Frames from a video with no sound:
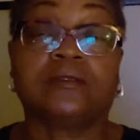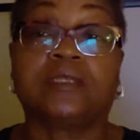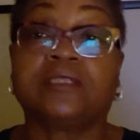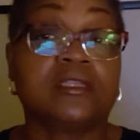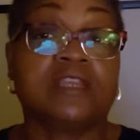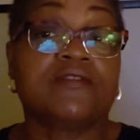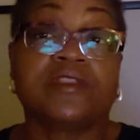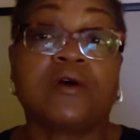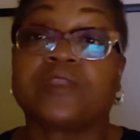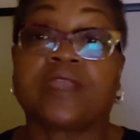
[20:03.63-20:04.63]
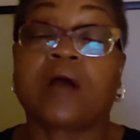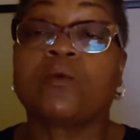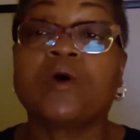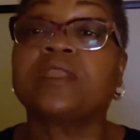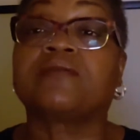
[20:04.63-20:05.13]
and didn't even know that I
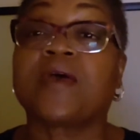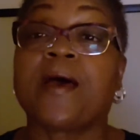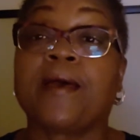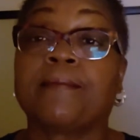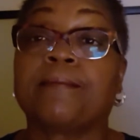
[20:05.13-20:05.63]
wanted that.